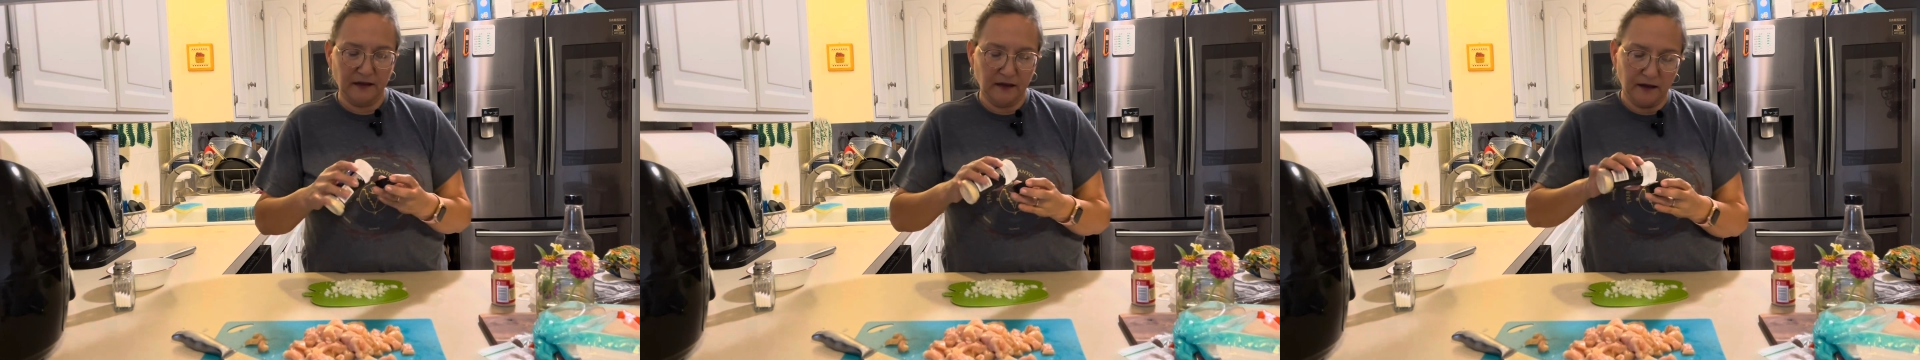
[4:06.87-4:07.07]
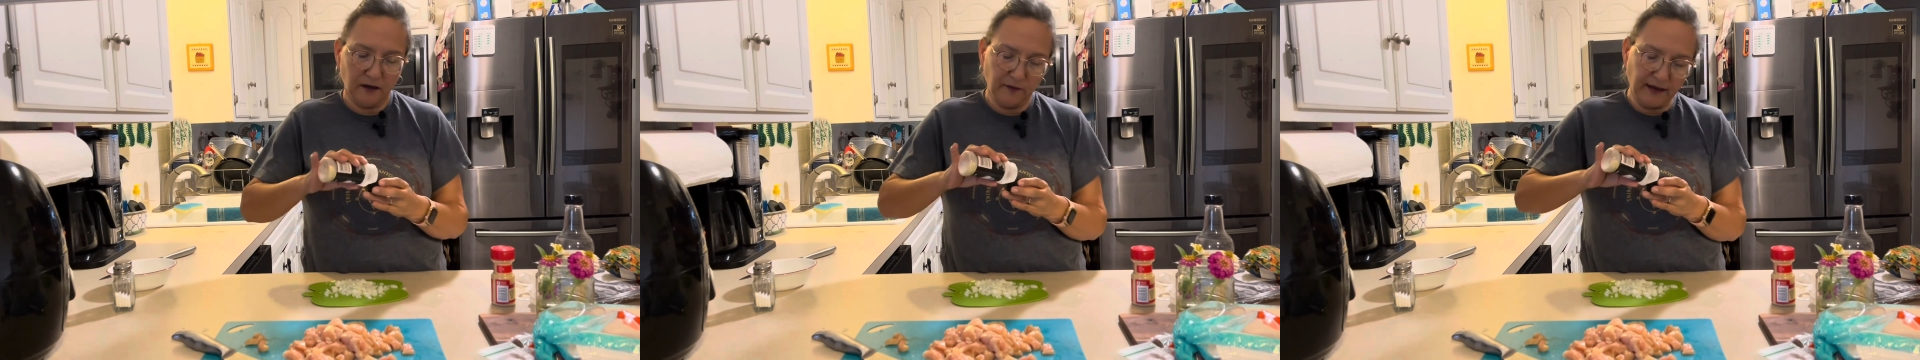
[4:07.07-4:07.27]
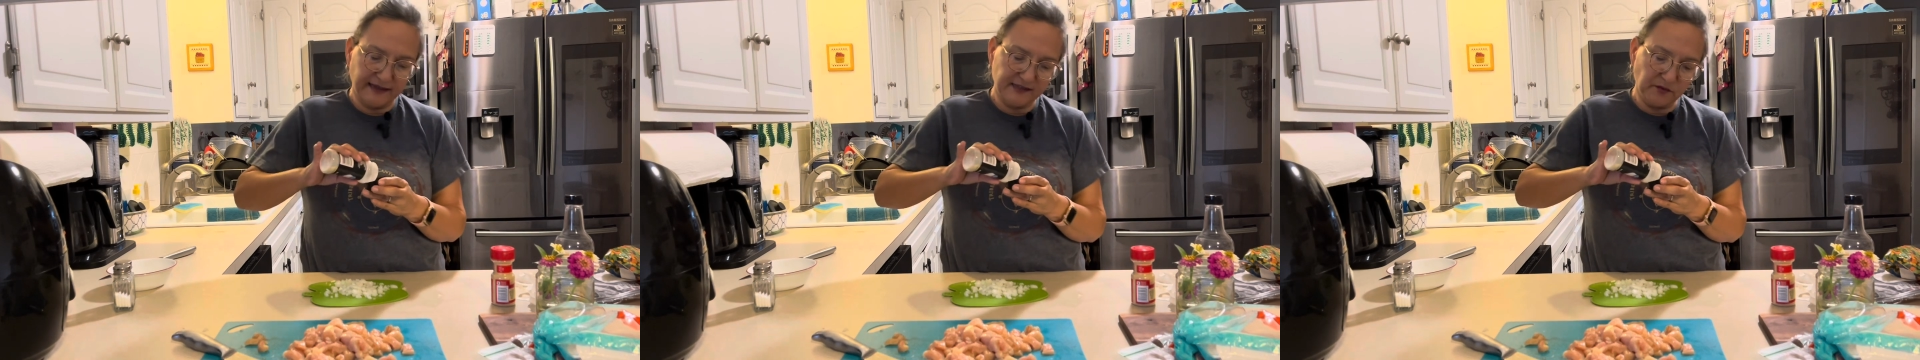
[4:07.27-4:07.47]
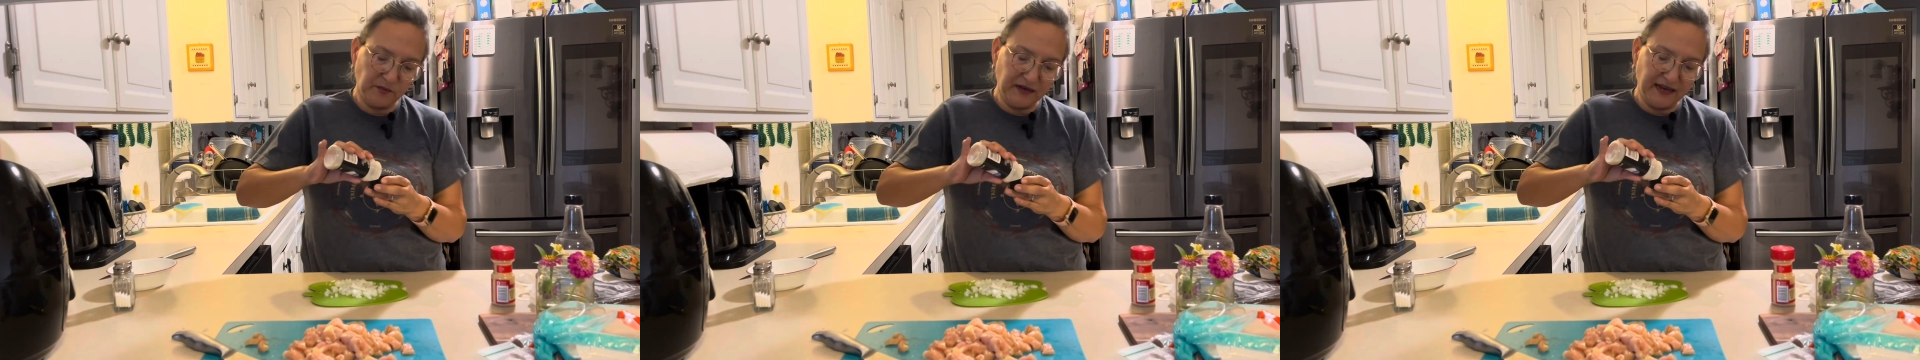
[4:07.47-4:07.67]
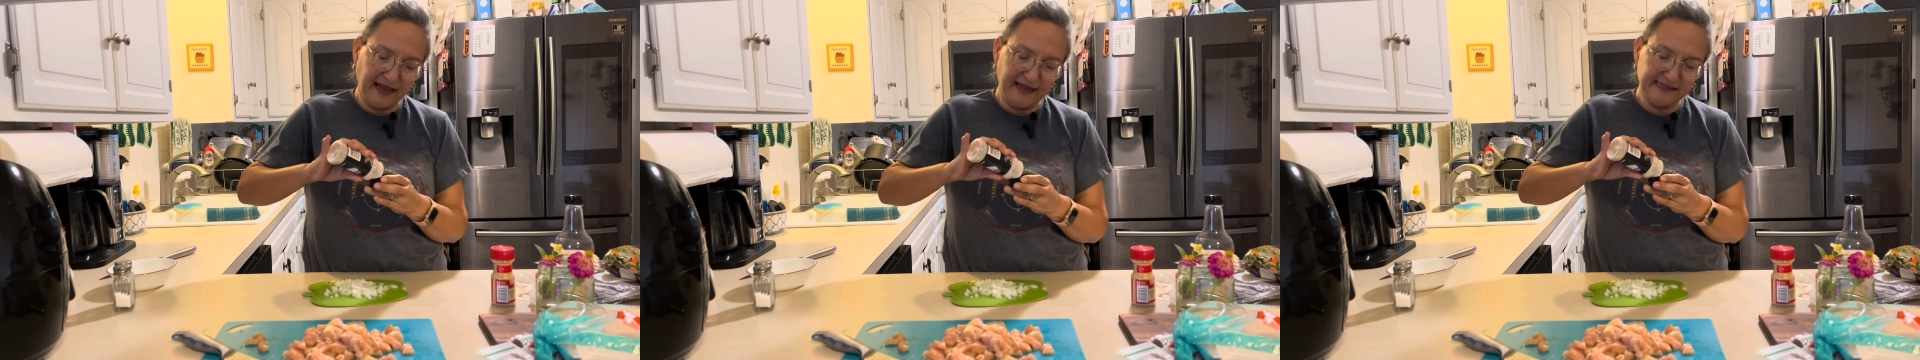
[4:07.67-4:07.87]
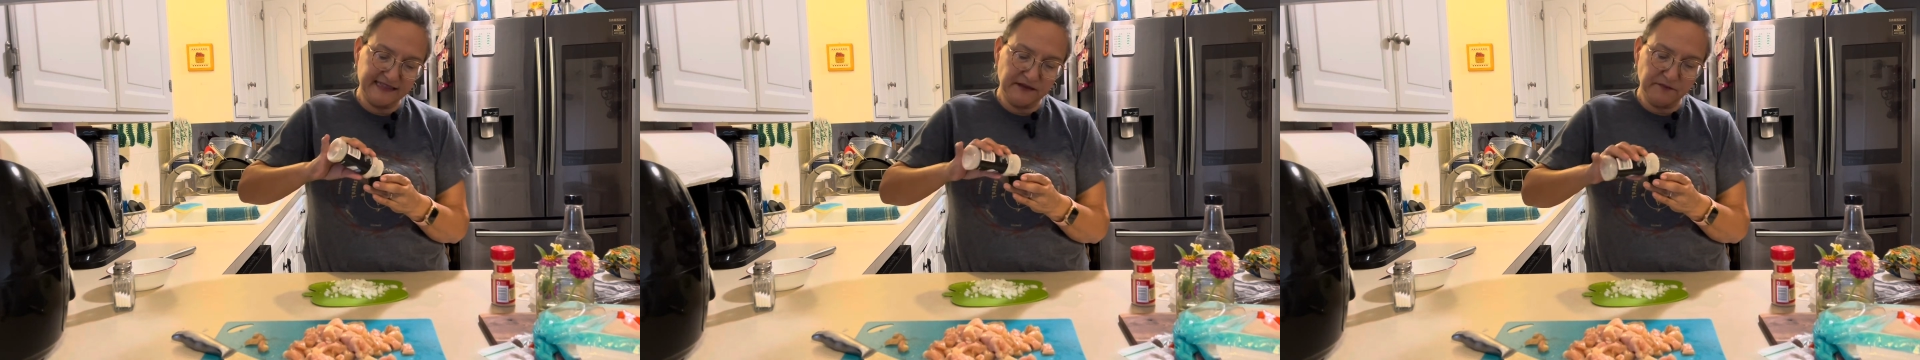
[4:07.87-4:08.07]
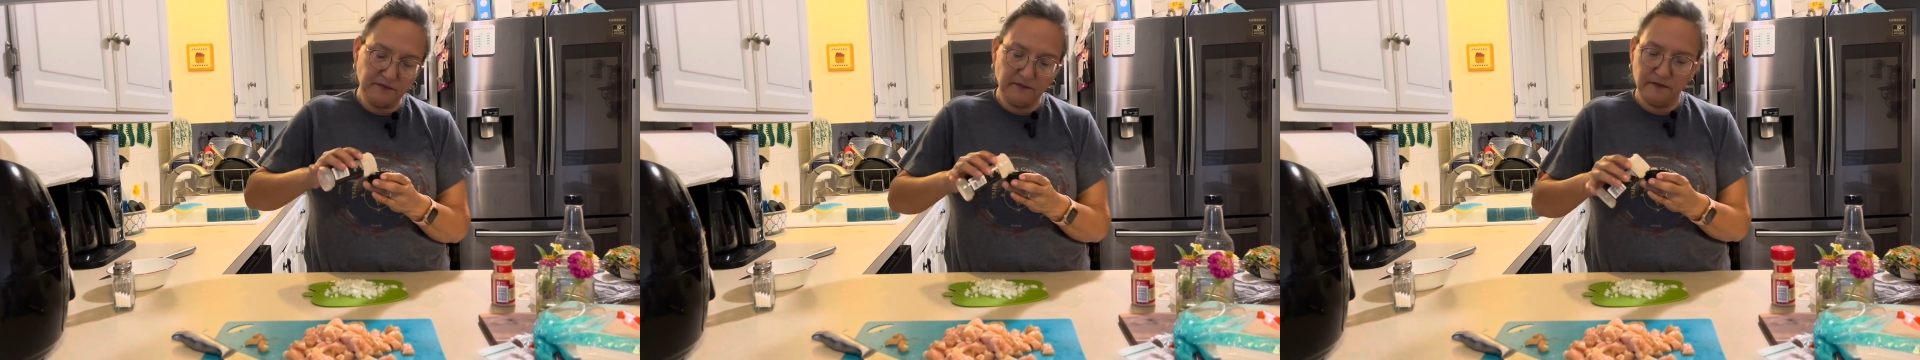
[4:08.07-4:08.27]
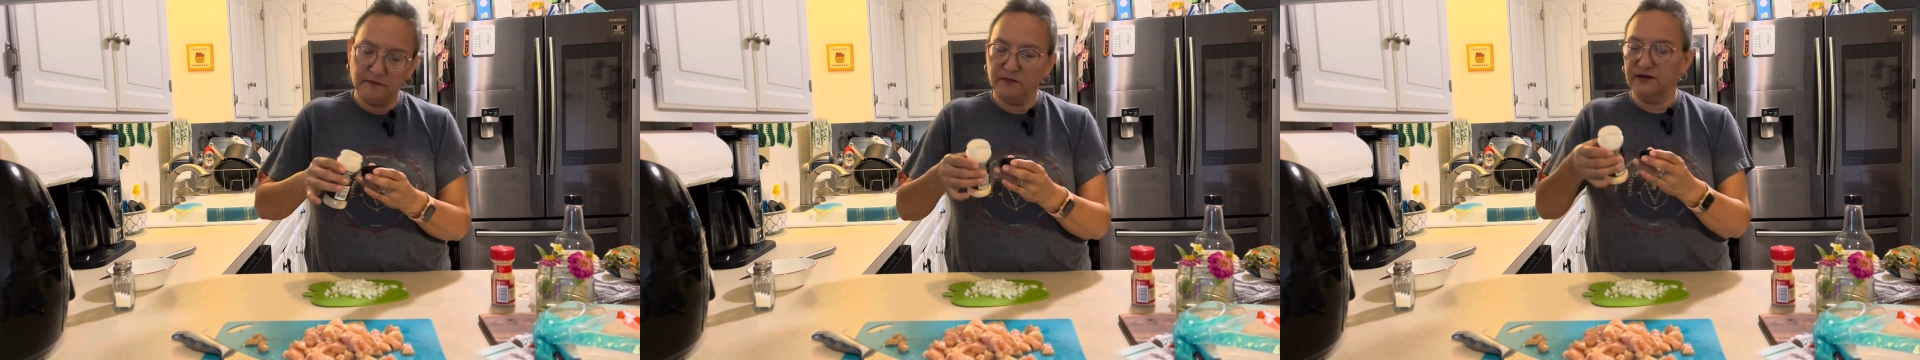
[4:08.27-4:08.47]
Okay, so I'm gonna add some,
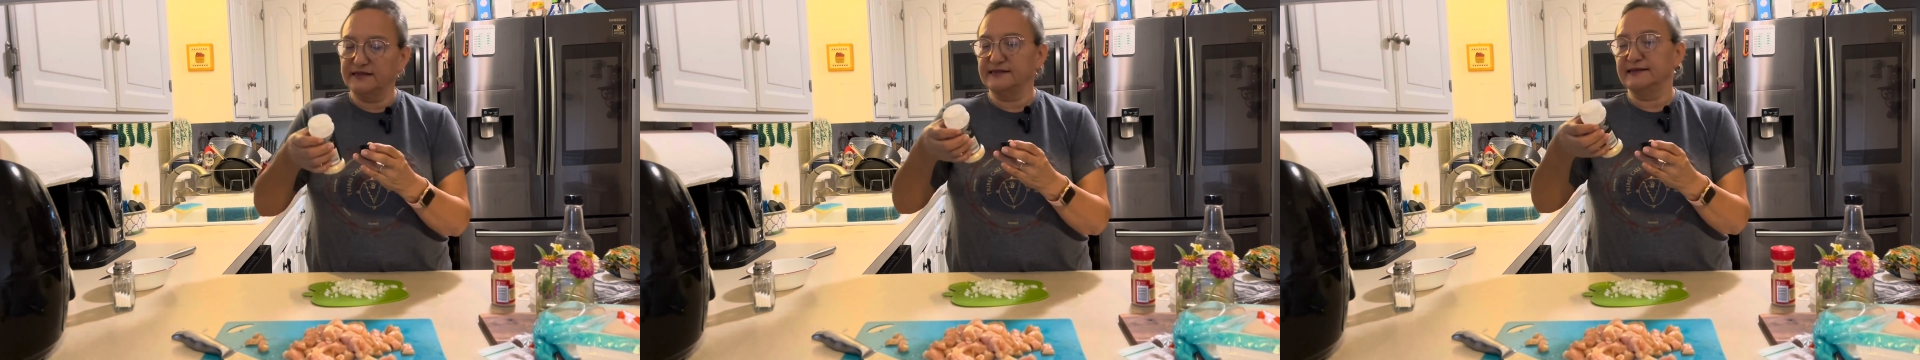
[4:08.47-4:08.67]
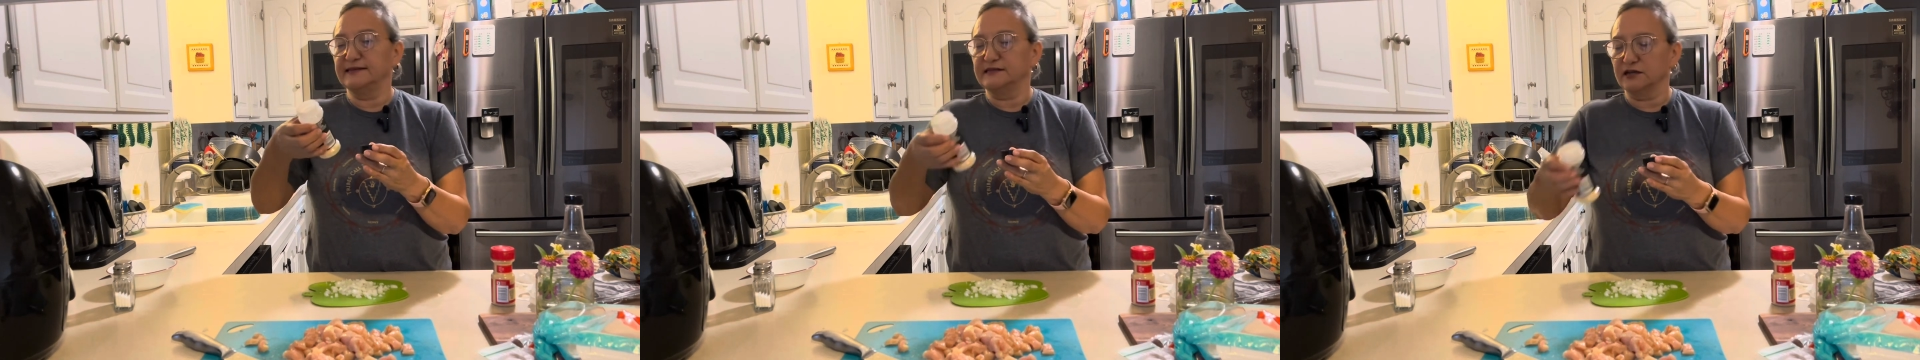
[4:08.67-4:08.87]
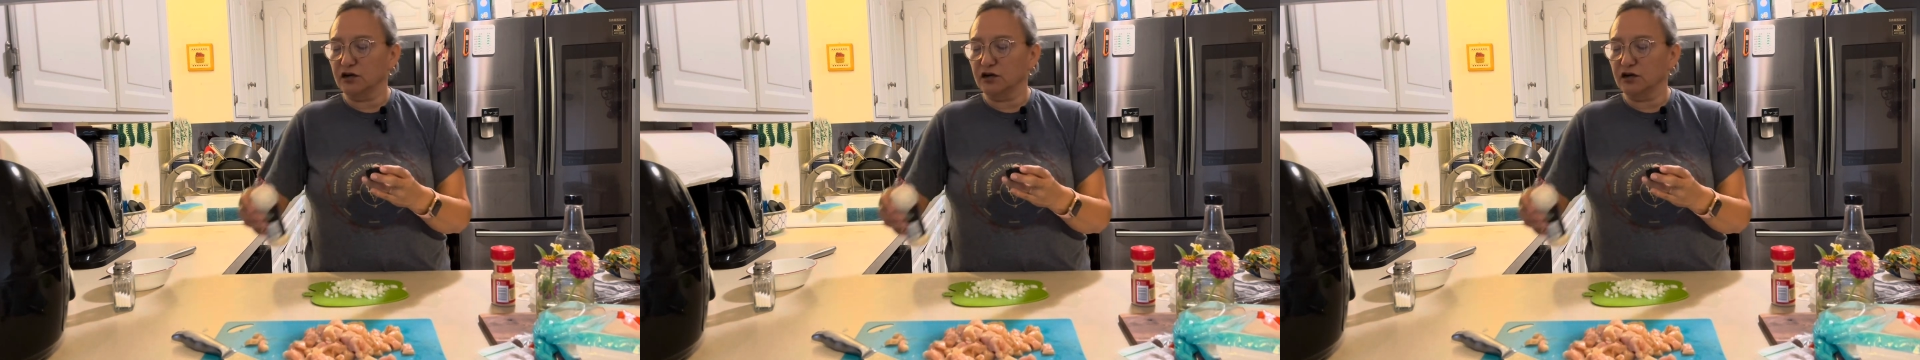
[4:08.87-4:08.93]
what is this,